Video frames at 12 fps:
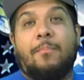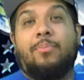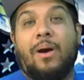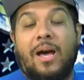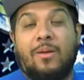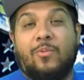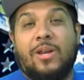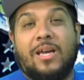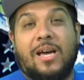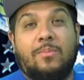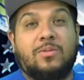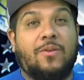But when it
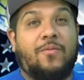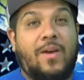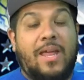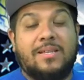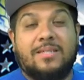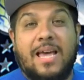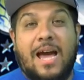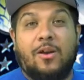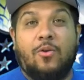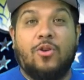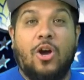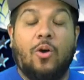comes to fantasy, I
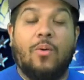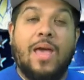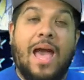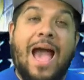don't know.